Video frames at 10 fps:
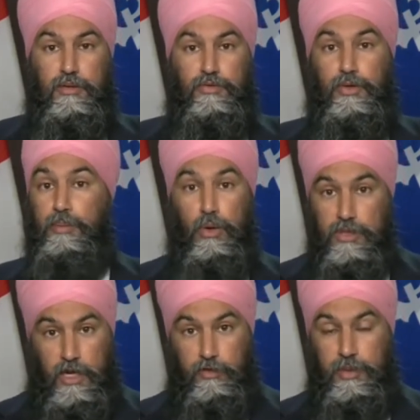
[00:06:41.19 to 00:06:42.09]
from
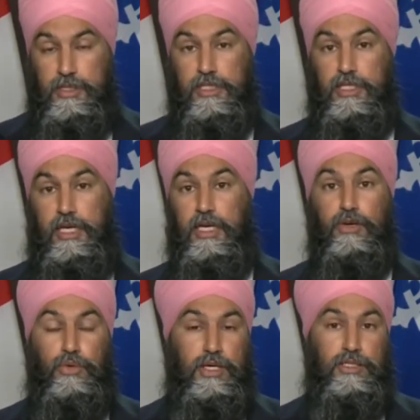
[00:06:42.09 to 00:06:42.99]
most governments is to
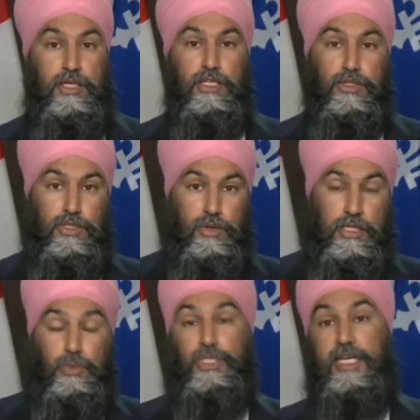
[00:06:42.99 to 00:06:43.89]
increase interest
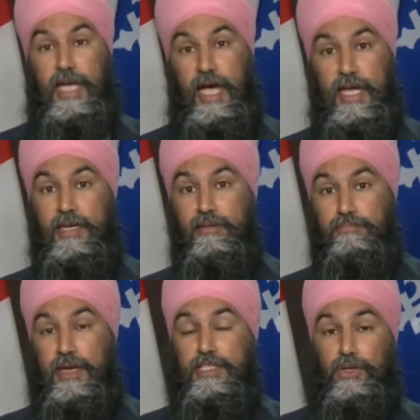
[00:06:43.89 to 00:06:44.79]
rates, which again
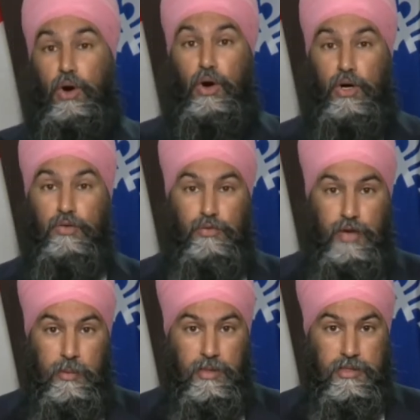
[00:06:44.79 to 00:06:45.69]
makes it harder for
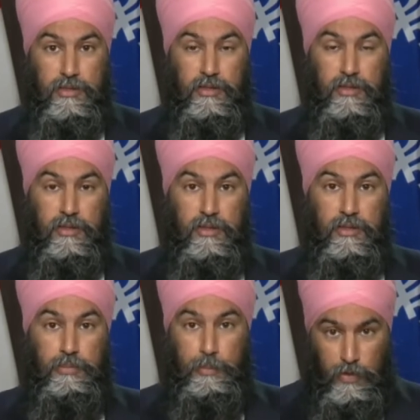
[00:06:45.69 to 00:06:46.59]
families.
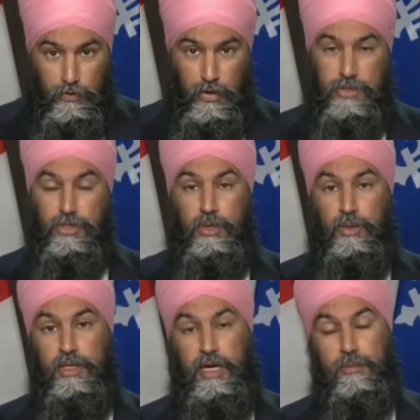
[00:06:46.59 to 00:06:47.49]
People are frustrated
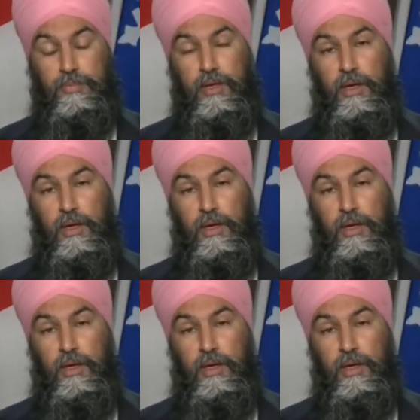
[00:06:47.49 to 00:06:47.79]
with that.